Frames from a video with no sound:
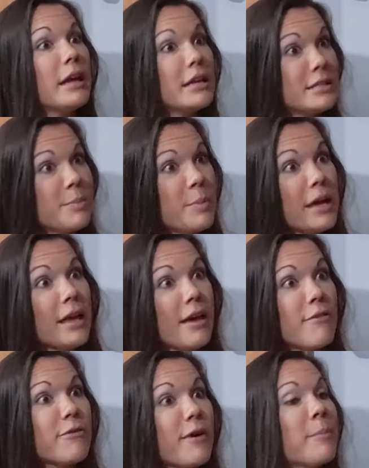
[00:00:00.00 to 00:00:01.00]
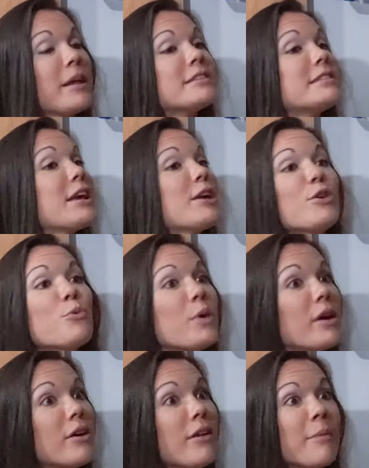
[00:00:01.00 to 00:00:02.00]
It's a big if. I'm not saying you will.